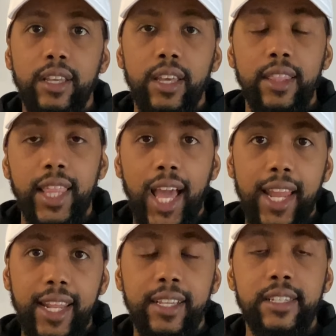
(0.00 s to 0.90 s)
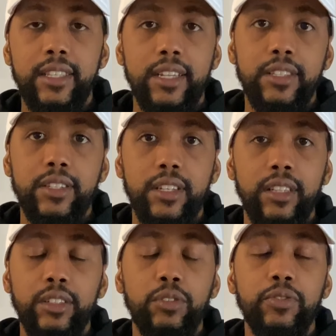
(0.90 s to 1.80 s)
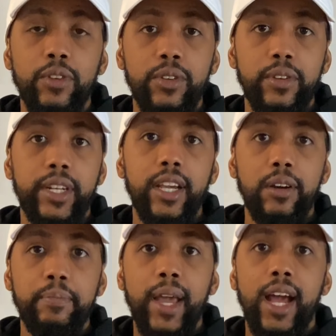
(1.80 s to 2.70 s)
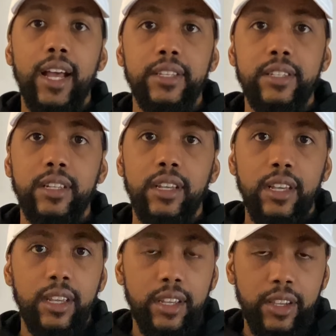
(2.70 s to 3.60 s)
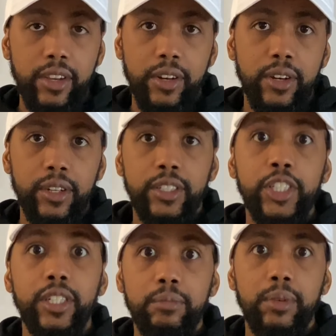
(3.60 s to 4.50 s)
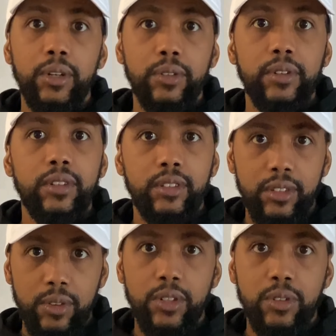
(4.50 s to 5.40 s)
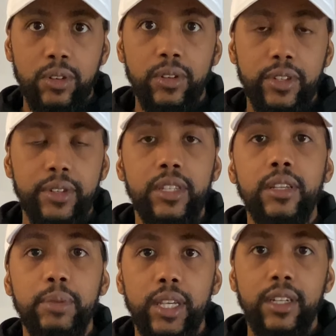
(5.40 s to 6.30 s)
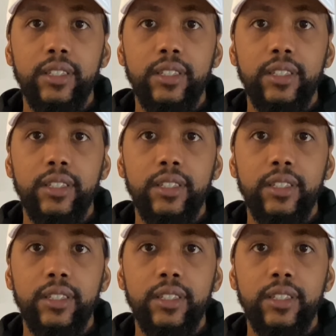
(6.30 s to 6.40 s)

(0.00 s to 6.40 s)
and that extends a little further down past your shin bone, also called your tibia.